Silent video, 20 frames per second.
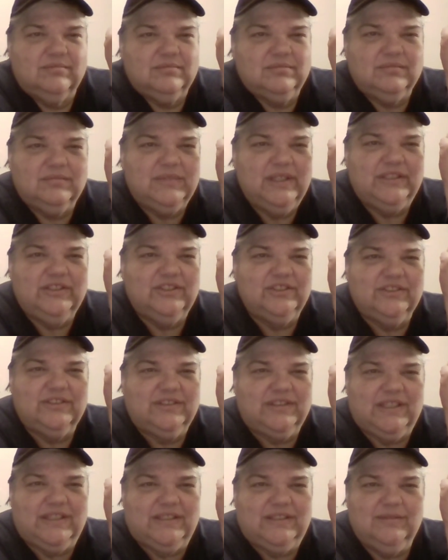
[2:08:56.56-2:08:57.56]
That
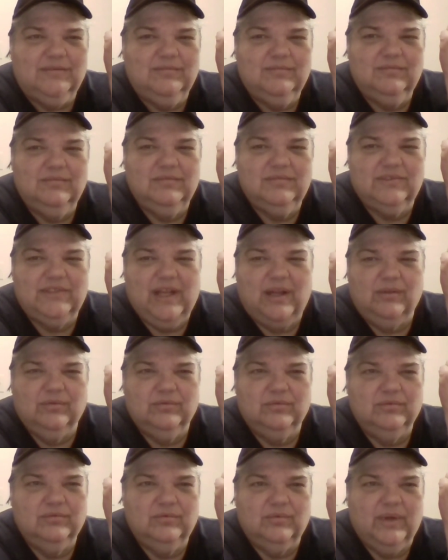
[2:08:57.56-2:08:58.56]
just doesn't
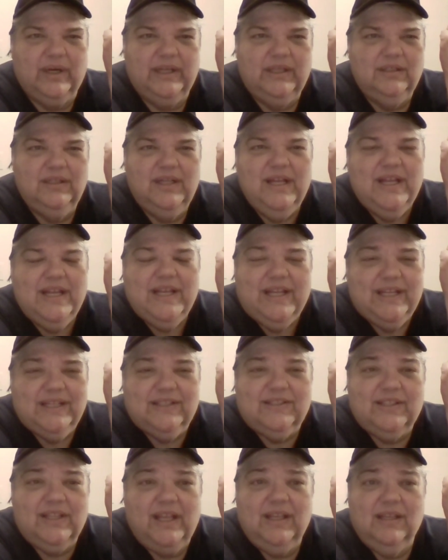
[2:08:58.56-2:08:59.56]
sound right.
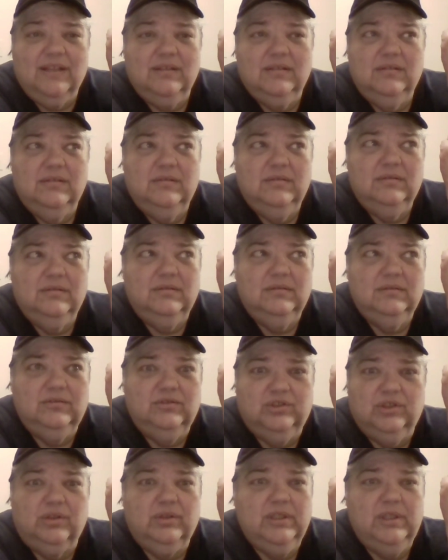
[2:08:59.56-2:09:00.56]
It's like
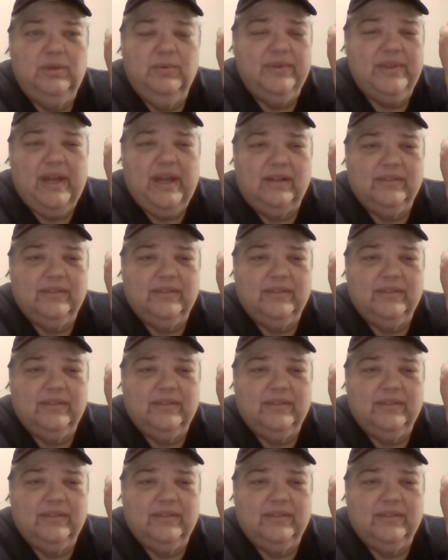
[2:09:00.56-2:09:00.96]
Journey without